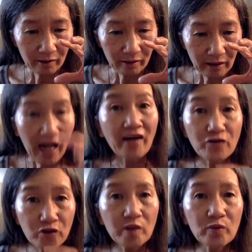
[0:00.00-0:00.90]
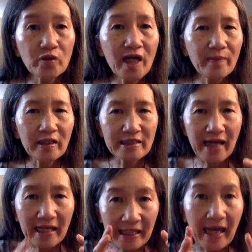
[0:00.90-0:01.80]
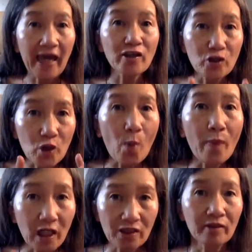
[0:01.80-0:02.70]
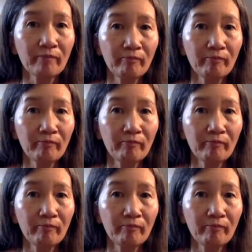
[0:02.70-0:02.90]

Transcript: live stream today, because I care so much,